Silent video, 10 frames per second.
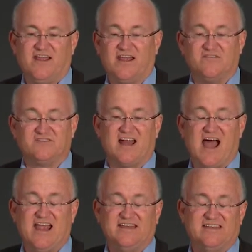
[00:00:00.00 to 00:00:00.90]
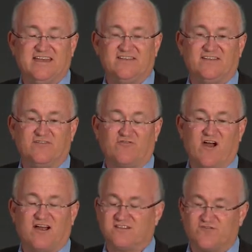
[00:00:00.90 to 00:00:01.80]
It gives an ID to the
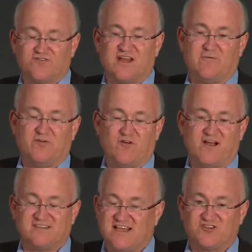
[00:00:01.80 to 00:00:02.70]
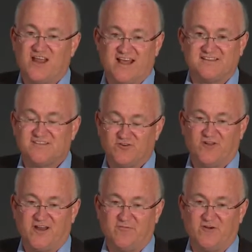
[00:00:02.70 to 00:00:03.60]
drug. It's the first time a drug has actually had a
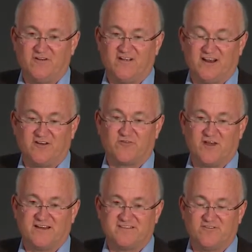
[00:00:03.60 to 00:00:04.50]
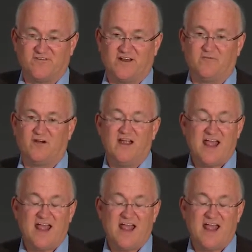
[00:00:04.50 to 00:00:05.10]
serial number, an electronic serial number.